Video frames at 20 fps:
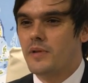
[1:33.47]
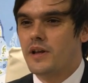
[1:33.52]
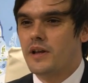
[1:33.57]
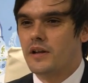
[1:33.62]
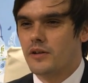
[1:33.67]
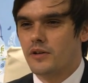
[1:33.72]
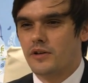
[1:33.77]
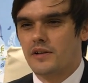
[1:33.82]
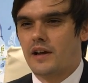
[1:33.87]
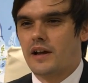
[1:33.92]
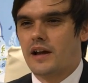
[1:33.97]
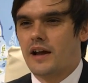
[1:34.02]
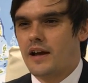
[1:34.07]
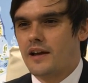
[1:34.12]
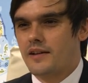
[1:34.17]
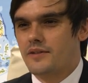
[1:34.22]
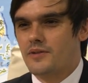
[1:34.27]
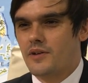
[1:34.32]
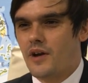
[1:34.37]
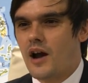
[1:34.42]
It looked like
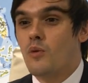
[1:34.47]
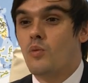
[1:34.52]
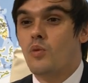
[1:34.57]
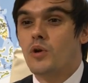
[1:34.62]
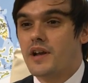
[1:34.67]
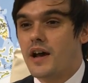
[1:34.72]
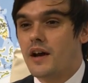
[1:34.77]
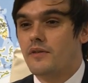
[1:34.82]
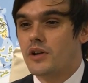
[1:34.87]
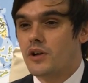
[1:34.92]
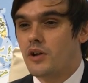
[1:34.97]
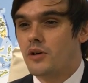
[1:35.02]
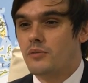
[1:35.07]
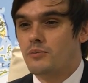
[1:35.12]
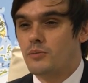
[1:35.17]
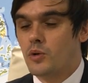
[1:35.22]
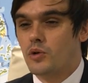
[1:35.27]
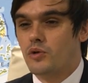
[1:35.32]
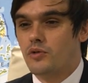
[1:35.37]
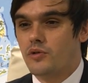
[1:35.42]
I would have a lot
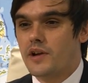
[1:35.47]
more